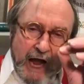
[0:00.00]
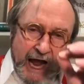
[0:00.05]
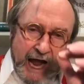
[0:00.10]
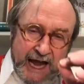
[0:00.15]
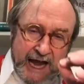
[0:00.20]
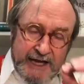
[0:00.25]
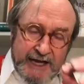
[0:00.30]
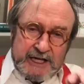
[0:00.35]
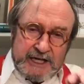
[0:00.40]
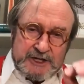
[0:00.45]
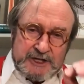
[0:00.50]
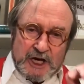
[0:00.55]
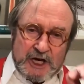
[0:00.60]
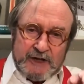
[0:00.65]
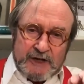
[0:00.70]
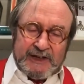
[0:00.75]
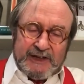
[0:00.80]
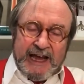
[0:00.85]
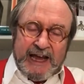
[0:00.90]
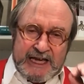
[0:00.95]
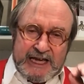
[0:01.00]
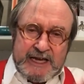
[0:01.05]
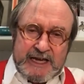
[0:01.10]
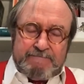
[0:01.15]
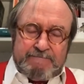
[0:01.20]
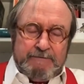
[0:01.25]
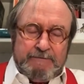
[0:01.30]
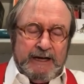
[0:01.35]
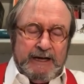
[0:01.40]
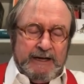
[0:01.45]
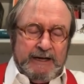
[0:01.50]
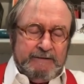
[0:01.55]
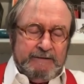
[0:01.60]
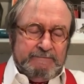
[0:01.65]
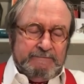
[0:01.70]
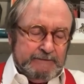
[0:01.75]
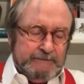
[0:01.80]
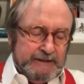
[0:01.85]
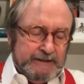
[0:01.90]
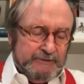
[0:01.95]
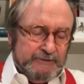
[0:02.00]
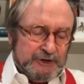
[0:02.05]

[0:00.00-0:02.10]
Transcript: any chance, any uh, of